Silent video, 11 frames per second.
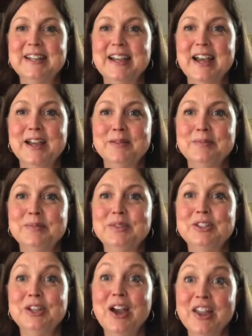um,
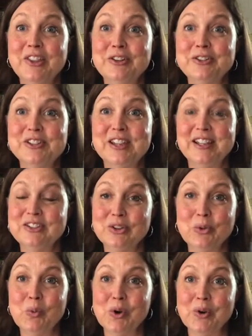to others and to the
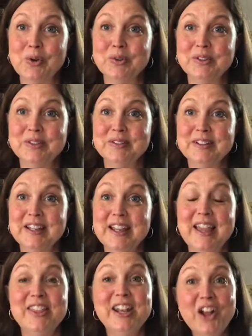world.
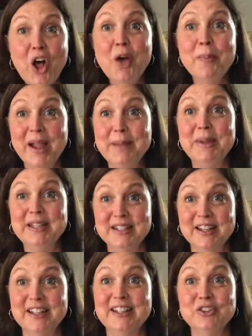And that it all might be
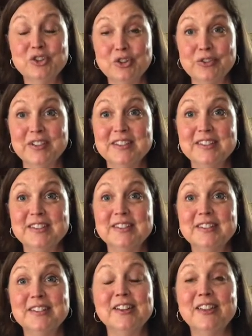done in service
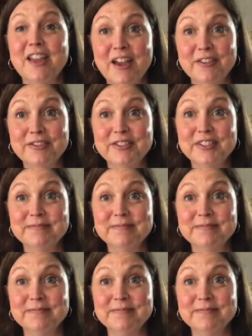to love.